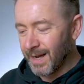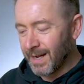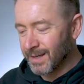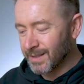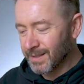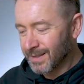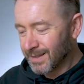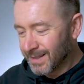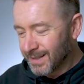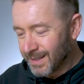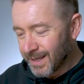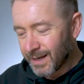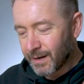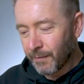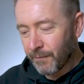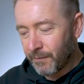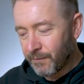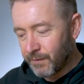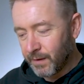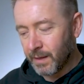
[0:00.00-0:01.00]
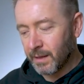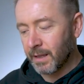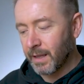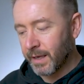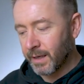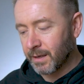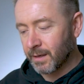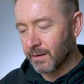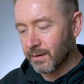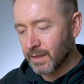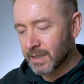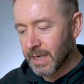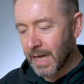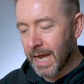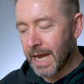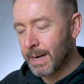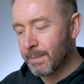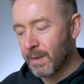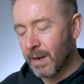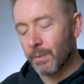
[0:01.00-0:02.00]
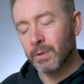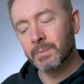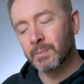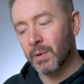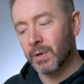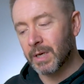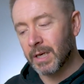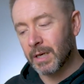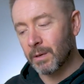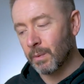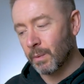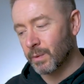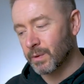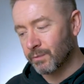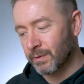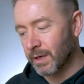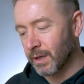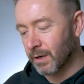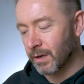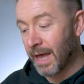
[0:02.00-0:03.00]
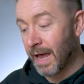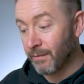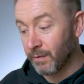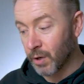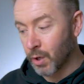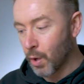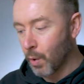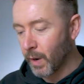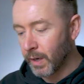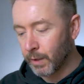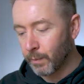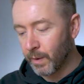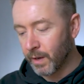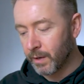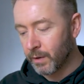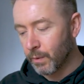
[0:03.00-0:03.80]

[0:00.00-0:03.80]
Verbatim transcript: I just didn't feel like the time that I was putting into it was really going to ever go anywhere,